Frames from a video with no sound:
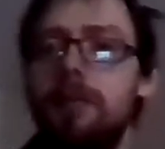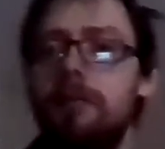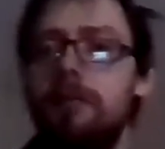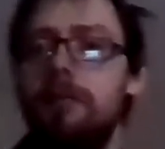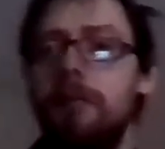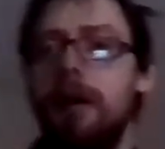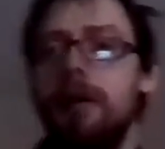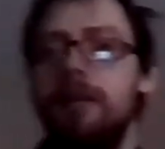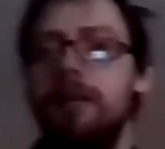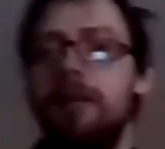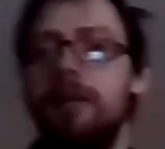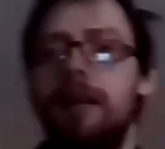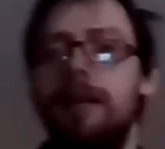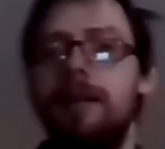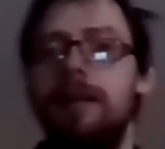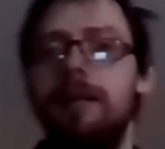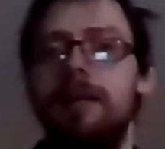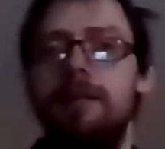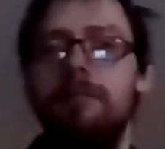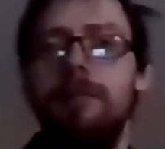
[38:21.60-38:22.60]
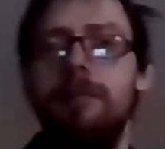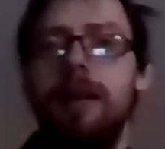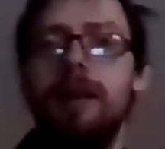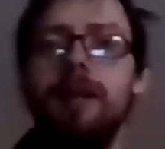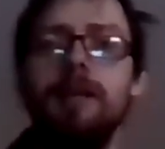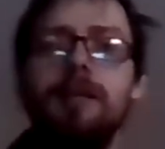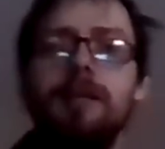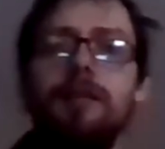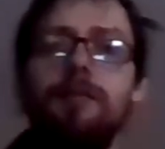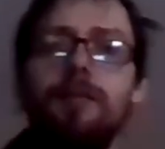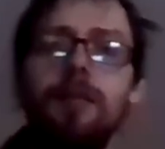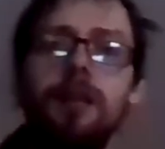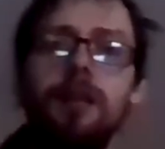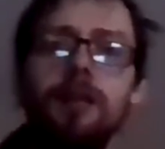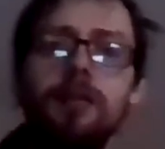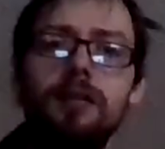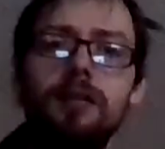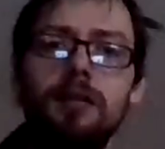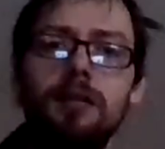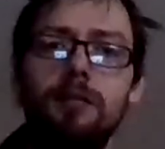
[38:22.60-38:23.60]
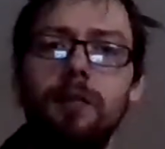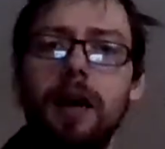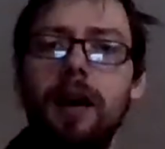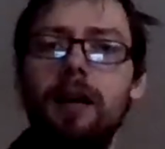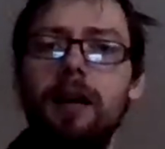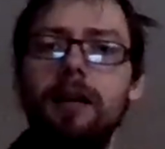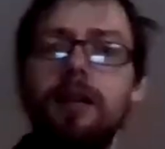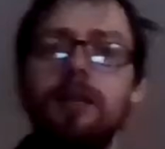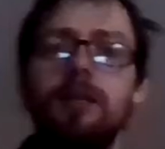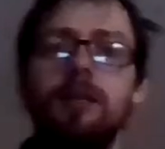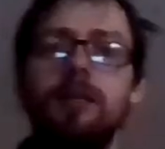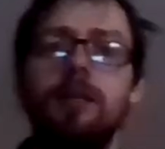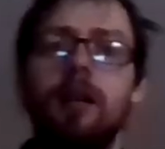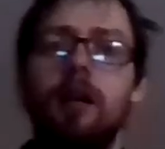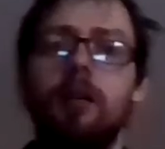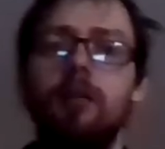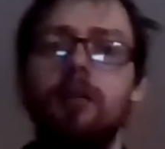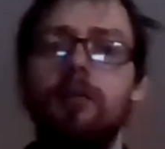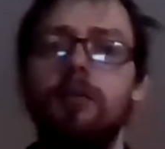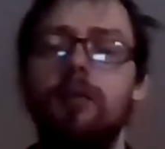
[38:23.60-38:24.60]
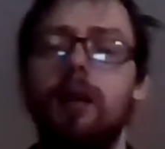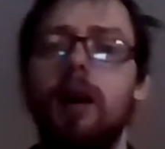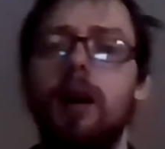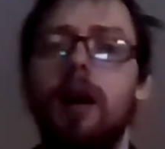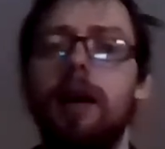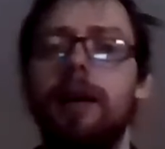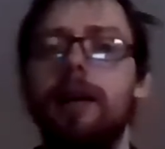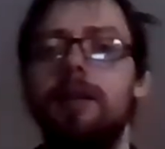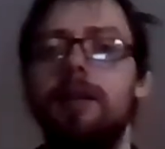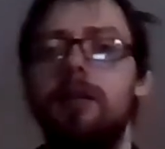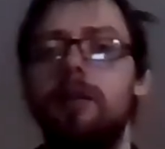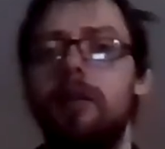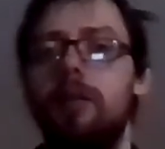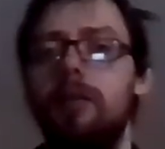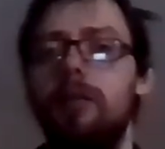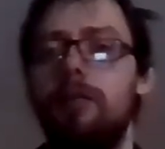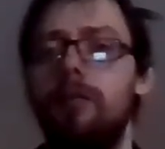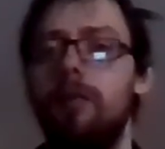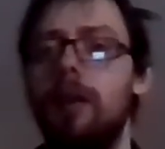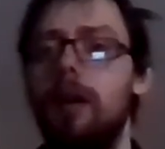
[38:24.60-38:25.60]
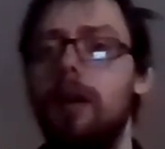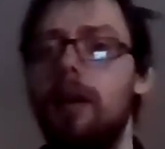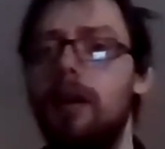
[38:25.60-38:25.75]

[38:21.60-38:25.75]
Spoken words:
negativeness about it, so I can do